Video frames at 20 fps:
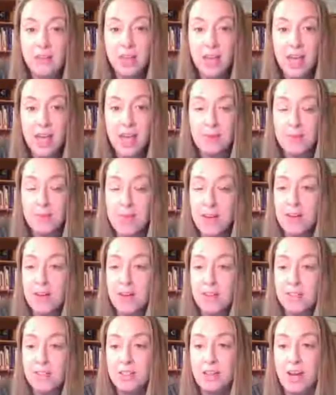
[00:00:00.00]
it. My
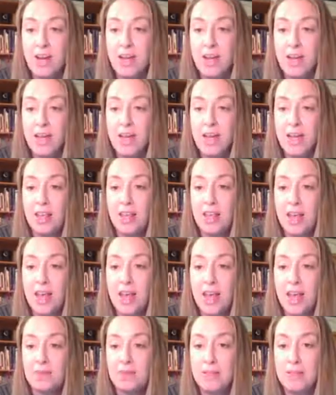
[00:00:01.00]
dogs are on it.
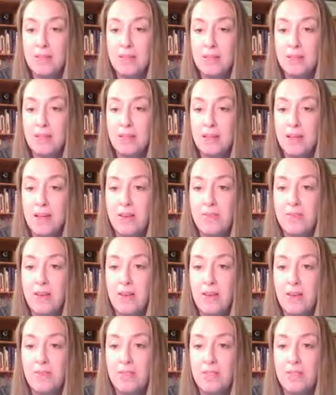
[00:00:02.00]
They absolutely love it.